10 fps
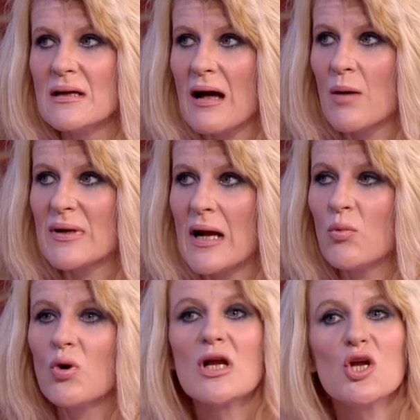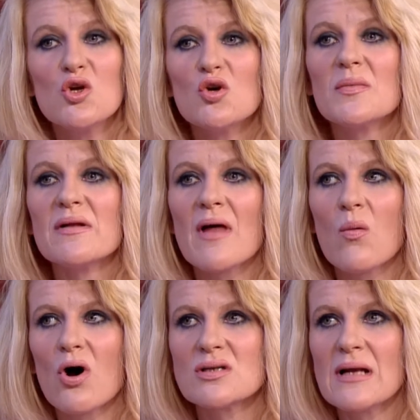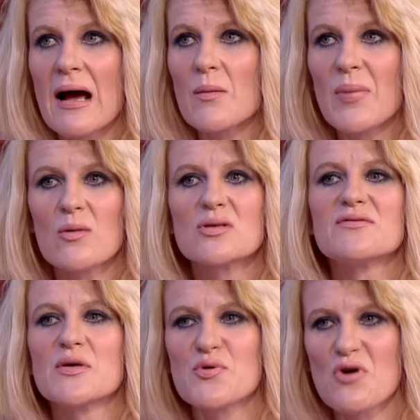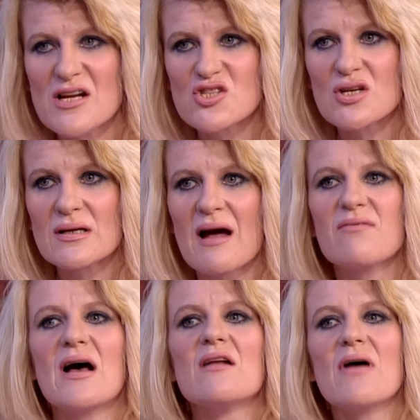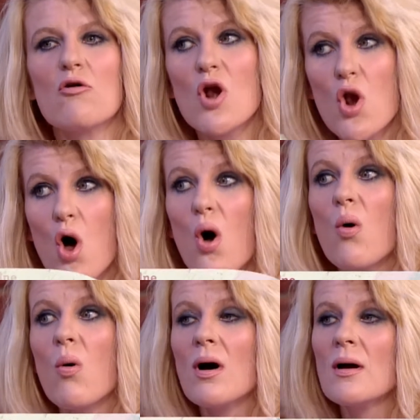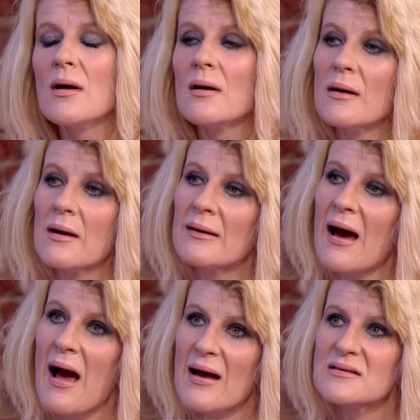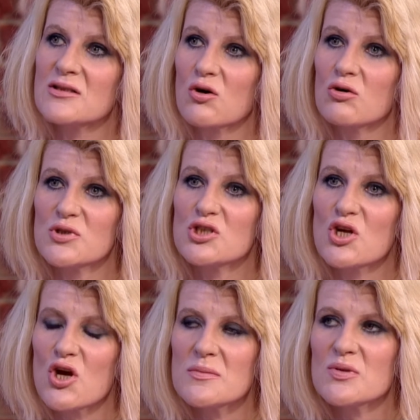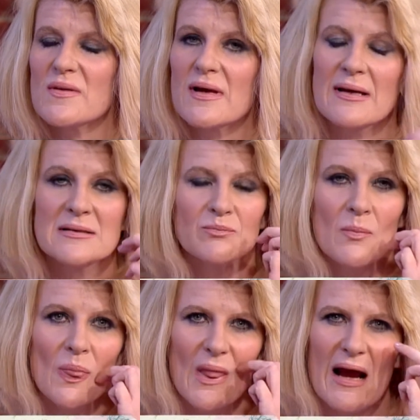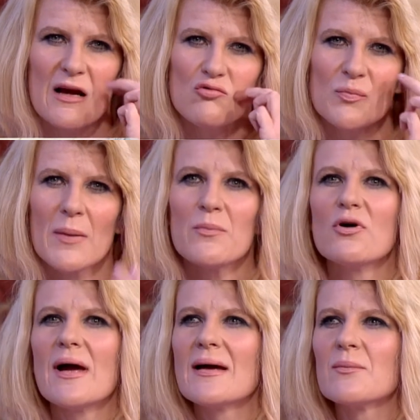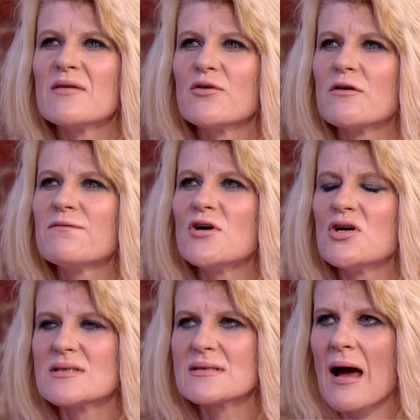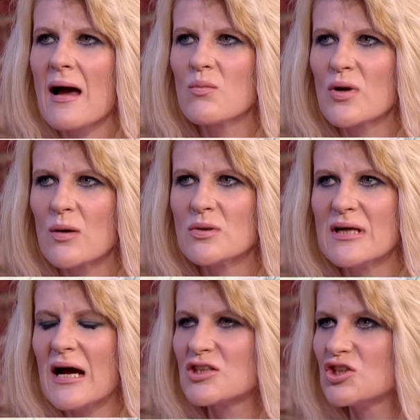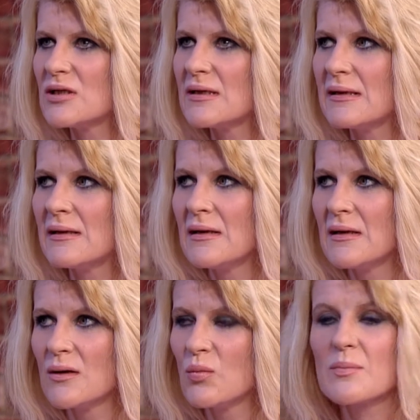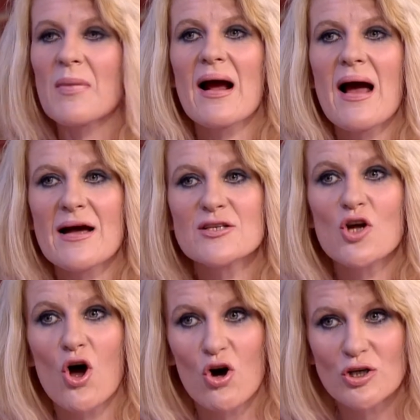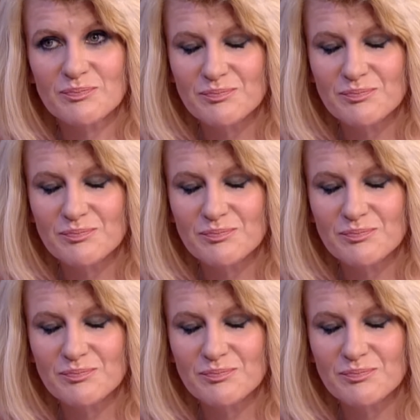I mean, I'm only human. I was like a bout of depression. I felt very low. Yeah, I and I had to come to terms with it. I can remember it hit me for the first time when I was actually with my guide dog.